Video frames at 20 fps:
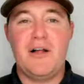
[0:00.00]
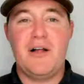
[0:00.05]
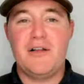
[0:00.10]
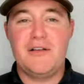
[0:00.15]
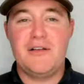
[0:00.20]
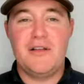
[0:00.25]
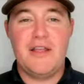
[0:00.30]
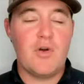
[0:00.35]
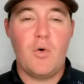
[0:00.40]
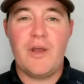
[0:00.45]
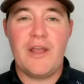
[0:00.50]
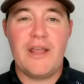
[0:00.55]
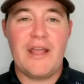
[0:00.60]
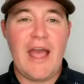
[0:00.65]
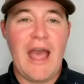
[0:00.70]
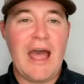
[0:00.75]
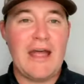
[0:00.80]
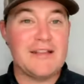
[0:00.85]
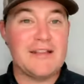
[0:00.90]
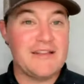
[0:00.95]
he's
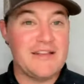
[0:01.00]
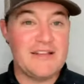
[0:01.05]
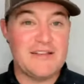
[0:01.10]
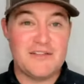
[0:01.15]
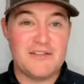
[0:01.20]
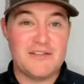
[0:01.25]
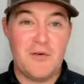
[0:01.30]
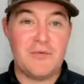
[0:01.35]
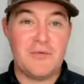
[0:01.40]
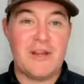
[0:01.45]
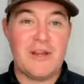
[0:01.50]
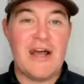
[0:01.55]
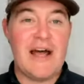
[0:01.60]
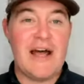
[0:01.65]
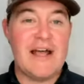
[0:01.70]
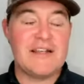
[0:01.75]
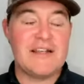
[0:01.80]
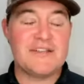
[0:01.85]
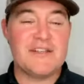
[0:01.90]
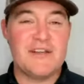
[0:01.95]
kind of going at
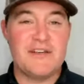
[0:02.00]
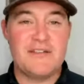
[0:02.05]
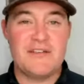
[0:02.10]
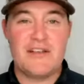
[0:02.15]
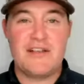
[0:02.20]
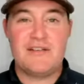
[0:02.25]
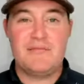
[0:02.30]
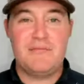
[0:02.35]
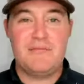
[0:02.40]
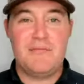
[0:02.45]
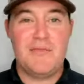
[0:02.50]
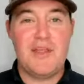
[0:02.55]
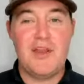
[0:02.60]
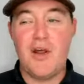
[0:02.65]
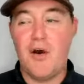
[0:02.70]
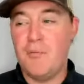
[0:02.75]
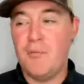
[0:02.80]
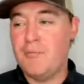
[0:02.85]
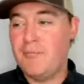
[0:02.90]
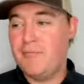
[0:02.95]
his own guys, and
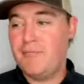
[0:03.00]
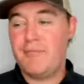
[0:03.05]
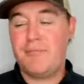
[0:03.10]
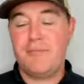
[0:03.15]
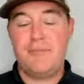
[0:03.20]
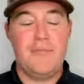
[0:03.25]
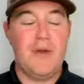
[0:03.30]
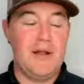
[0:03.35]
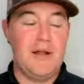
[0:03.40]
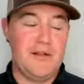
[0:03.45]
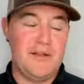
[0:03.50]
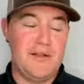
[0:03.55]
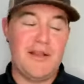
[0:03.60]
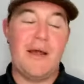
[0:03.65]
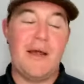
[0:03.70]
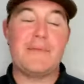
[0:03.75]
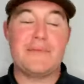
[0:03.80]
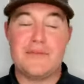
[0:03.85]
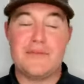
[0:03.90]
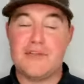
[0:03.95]
you know,
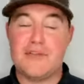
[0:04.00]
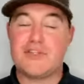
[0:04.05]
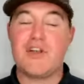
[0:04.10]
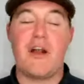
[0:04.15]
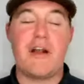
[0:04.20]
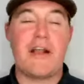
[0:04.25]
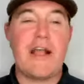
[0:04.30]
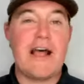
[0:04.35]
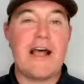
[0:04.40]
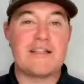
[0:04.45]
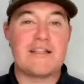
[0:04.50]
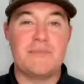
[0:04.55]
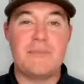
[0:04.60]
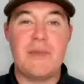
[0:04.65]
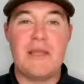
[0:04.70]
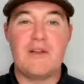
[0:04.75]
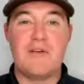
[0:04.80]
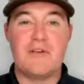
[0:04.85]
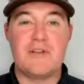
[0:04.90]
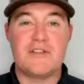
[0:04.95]
uh, uh, the
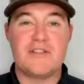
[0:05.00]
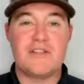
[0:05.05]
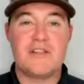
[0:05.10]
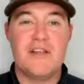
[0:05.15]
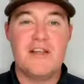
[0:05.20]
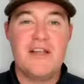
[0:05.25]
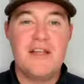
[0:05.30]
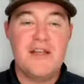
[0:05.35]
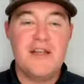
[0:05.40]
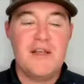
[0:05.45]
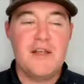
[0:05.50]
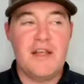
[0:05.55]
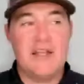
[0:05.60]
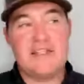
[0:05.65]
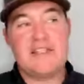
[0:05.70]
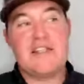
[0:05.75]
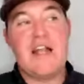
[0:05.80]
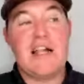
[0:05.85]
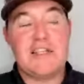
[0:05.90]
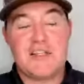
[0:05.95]
sarcasm meter is
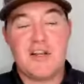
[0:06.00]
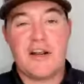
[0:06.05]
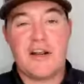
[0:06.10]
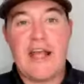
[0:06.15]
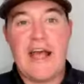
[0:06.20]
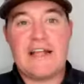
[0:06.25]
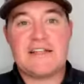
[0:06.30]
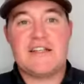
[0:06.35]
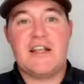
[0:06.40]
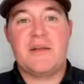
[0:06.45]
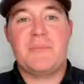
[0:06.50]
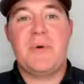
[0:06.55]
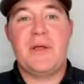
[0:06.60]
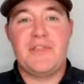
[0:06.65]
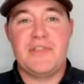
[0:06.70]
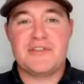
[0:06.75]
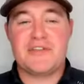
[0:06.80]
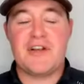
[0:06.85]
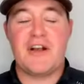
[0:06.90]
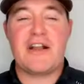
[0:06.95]
it's not sarcastic, but
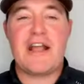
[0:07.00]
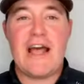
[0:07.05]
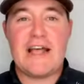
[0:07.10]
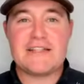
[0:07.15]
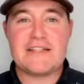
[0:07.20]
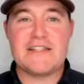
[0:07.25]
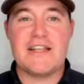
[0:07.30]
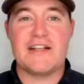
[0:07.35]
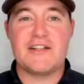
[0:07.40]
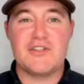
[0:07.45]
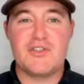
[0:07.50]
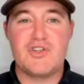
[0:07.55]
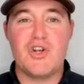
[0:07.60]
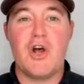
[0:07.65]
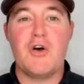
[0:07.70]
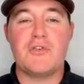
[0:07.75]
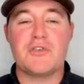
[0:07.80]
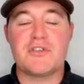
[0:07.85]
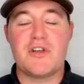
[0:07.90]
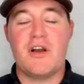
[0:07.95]
the sarcastic
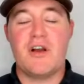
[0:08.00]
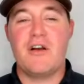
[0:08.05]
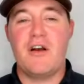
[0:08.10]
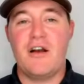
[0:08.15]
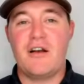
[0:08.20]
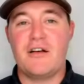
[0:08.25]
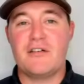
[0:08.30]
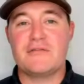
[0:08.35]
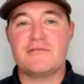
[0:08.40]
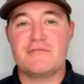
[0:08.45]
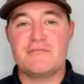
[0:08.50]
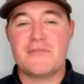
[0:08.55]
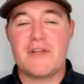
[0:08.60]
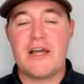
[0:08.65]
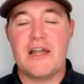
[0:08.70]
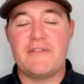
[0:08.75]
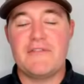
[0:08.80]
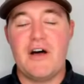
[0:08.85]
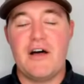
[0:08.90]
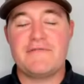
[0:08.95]
jokes are are kind
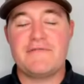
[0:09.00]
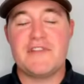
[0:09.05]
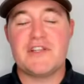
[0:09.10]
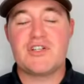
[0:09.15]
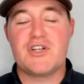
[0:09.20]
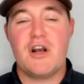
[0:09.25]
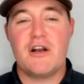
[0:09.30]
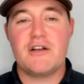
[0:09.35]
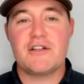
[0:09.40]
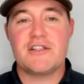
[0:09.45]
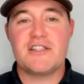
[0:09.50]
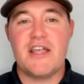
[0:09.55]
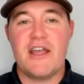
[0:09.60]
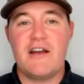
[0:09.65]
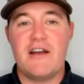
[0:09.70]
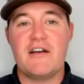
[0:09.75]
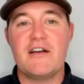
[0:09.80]
of off the charts there,